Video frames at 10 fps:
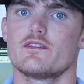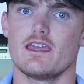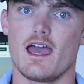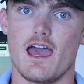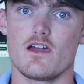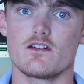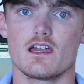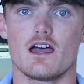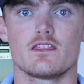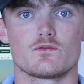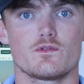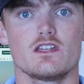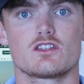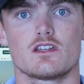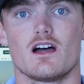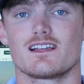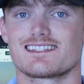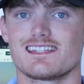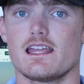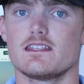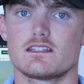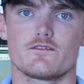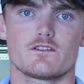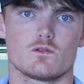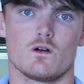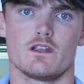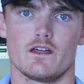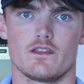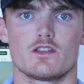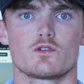The area and the region are slightly different to one another.